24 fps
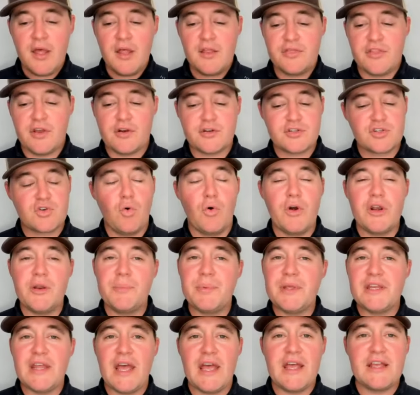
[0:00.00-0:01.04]
there's going to
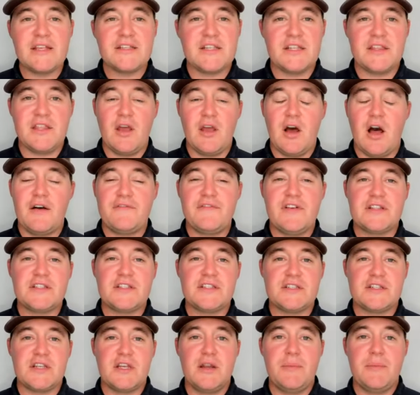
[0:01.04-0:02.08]
be days that the offense
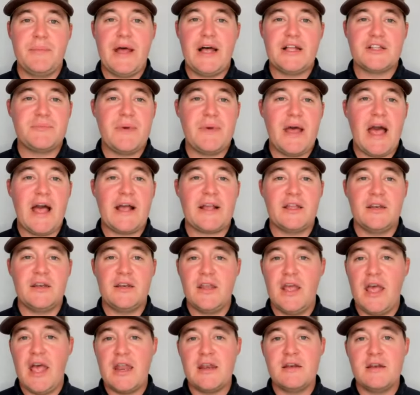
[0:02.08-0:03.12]
is going to bounce back
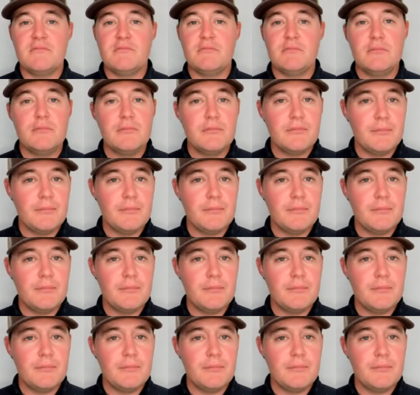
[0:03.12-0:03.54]
and and